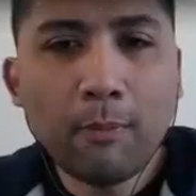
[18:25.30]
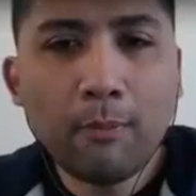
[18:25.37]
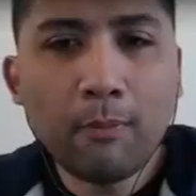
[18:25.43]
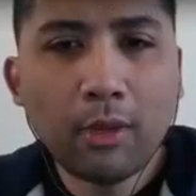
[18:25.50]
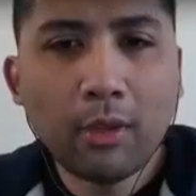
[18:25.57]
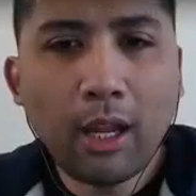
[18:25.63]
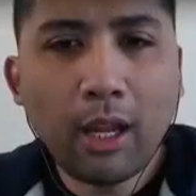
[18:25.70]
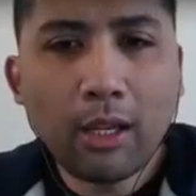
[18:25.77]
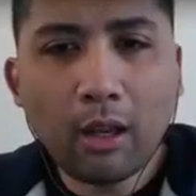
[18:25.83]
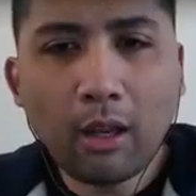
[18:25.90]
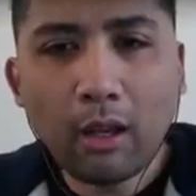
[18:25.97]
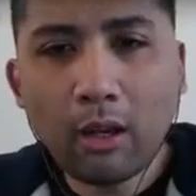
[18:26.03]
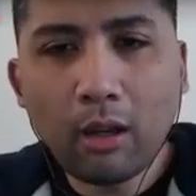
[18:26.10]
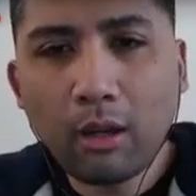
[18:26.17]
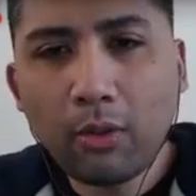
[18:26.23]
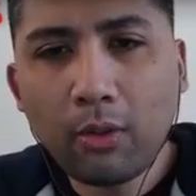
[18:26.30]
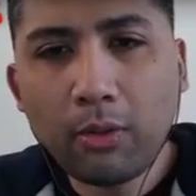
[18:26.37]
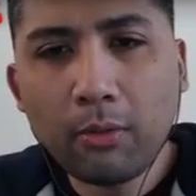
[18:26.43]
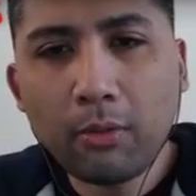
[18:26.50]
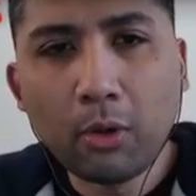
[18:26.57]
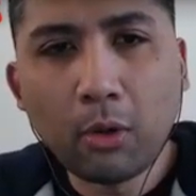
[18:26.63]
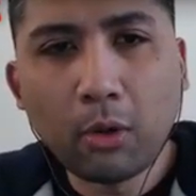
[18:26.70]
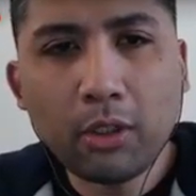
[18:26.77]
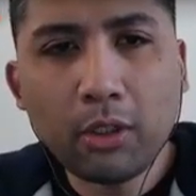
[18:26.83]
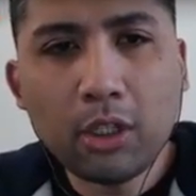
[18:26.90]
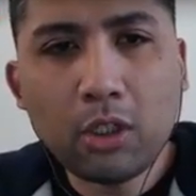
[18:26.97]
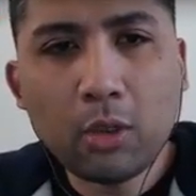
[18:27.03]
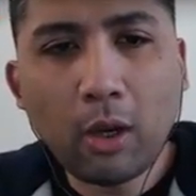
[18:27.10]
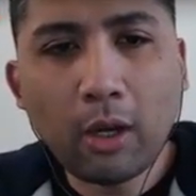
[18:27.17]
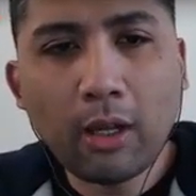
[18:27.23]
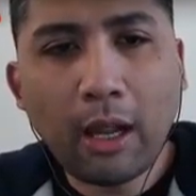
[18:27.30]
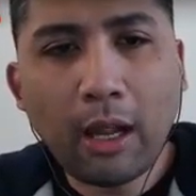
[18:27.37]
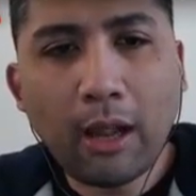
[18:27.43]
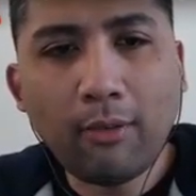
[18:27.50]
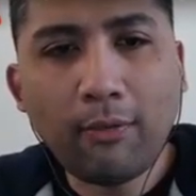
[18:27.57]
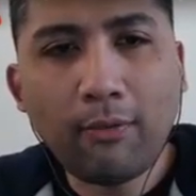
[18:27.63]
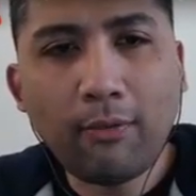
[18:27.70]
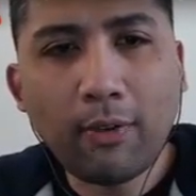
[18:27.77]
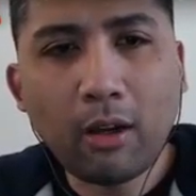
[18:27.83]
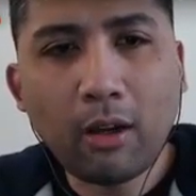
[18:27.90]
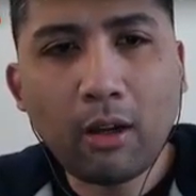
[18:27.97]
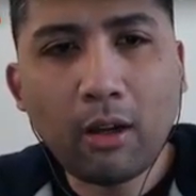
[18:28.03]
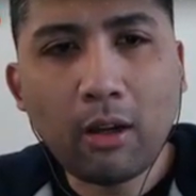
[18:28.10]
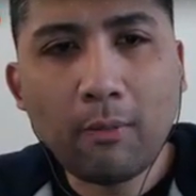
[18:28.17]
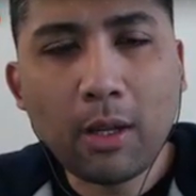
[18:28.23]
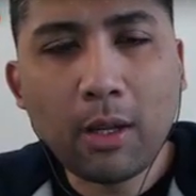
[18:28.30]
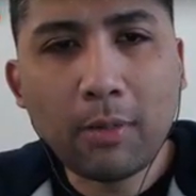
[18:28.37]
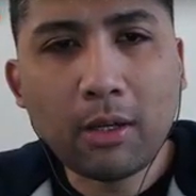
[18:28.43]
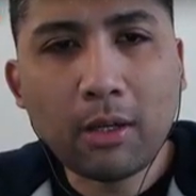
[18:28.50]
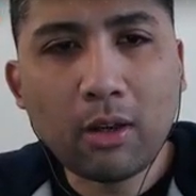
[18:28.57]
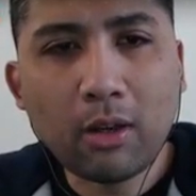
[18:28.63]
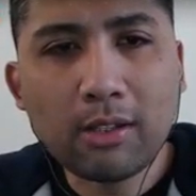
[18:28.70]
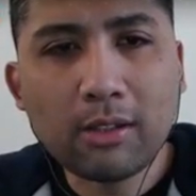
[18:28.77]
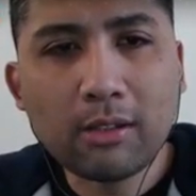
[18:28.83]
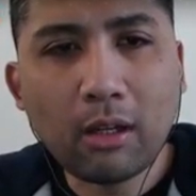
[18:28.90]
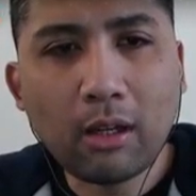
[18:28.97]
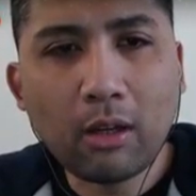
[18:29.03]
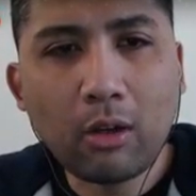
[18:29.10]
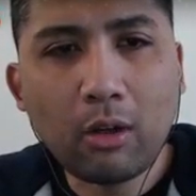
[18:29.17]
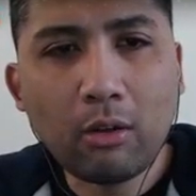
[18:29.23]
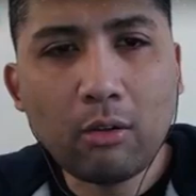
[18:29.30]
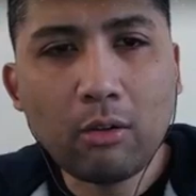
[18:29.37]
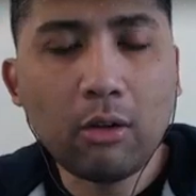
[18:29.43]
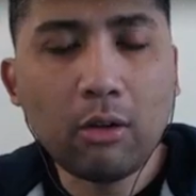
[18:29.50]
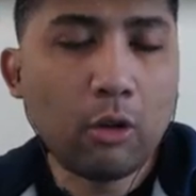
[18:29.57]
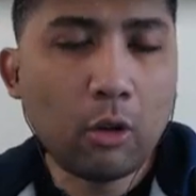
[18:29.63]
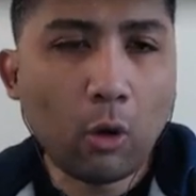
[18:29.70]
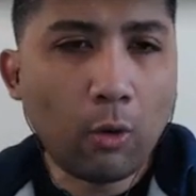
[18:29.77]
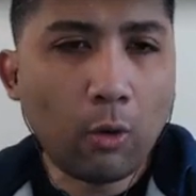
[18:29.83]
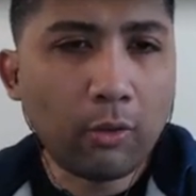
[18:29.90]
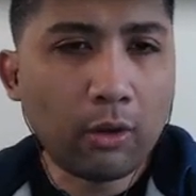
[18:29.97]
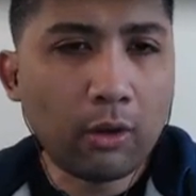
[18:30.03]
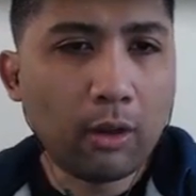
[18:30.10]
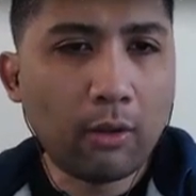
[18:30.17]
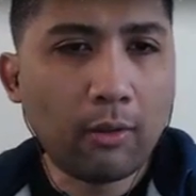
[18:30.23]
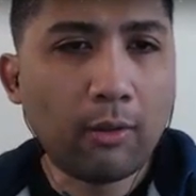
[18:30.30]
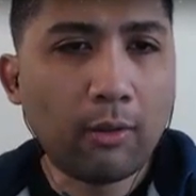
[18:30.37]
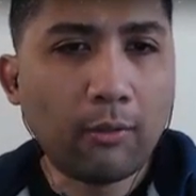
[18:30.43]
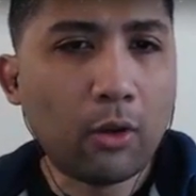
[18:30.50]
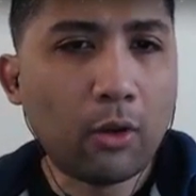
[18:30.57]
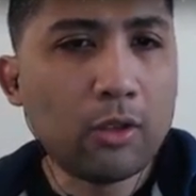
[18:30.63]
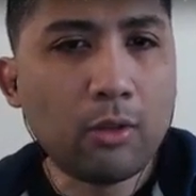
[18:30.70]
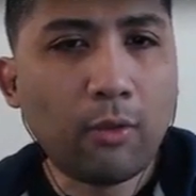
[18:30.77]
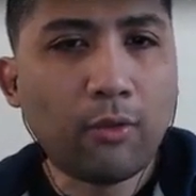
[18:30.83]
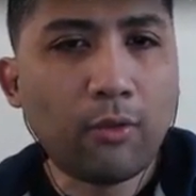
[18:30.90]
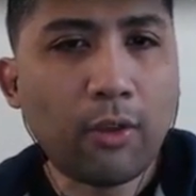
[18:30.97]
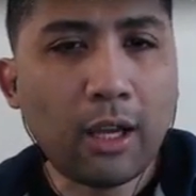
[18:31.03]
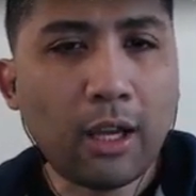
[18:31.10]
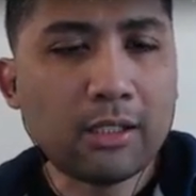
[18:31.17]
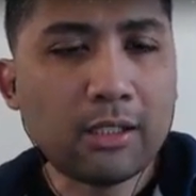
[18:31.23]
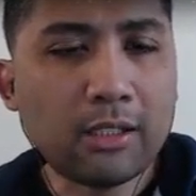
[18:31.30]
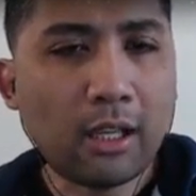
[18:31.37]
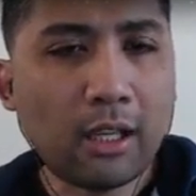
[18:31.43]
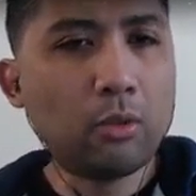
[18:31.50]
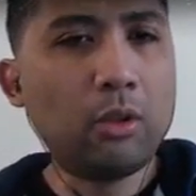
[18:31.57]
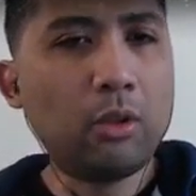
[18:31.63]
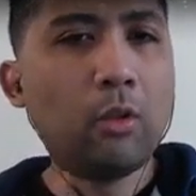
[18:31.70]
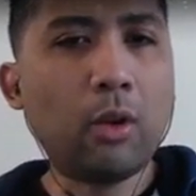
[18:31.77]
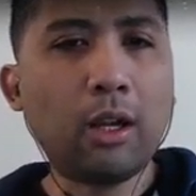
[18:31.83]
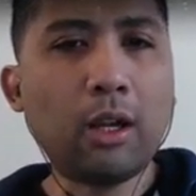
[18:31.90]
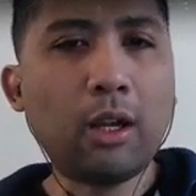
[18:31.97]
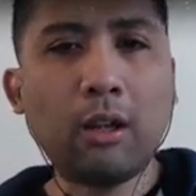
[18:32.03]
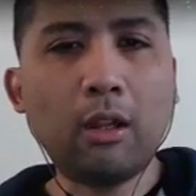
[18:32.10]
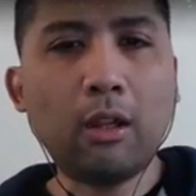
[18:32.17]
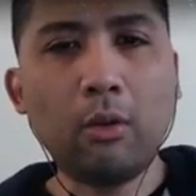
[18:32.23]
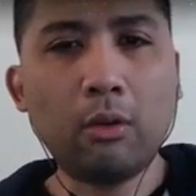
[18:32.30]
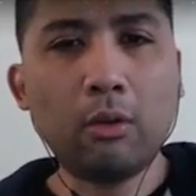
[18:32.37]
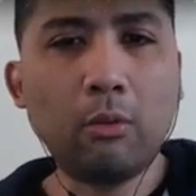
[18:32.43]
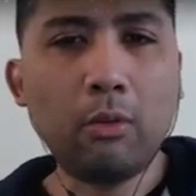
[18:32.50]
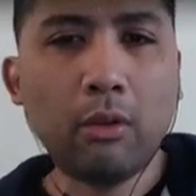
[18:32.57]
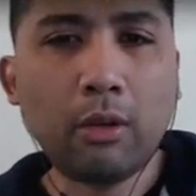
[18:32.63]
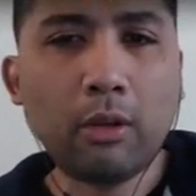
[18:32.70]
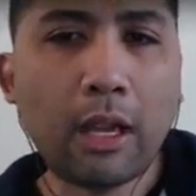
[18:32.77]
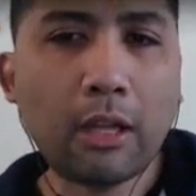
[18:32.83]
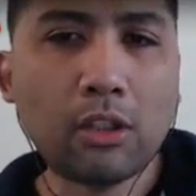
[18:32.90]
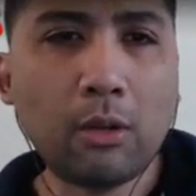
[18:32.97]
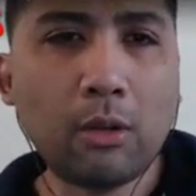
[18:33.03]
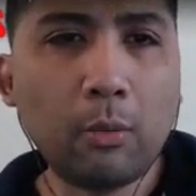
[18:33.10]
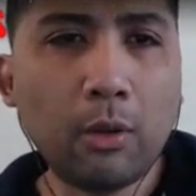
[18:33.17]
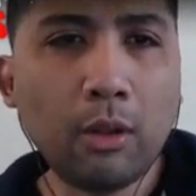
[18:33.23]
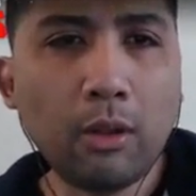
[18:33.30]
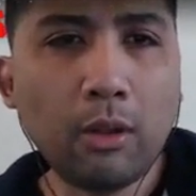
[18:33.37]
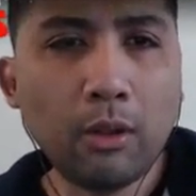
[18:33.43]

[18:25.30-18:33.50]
hey, Thor, did you want to have maybe Chris go over the first two fighting styles really quick, and then we'll catch up with?